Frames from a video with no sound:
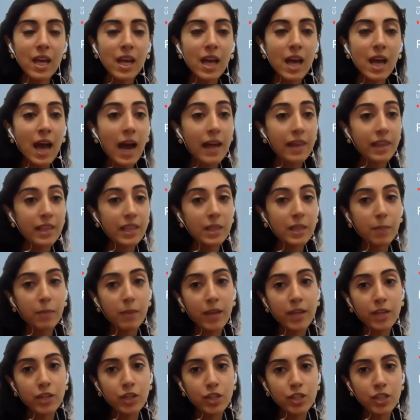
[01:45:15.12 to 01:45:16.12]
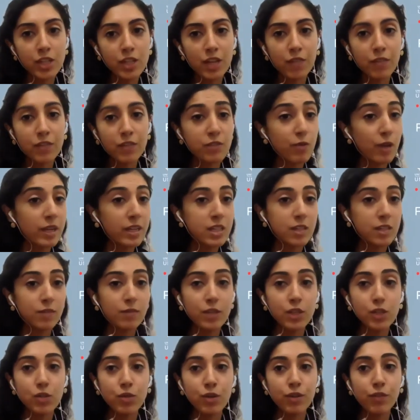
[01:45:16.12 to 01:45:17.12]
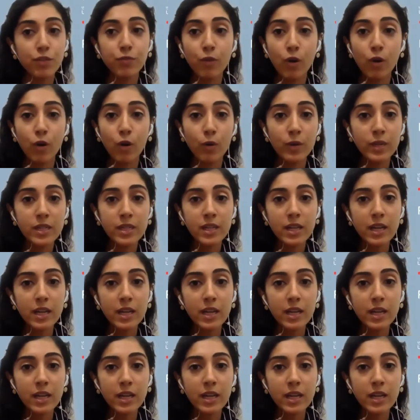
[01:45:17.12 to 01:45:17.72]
I think the pledge itself is relatively straightforward.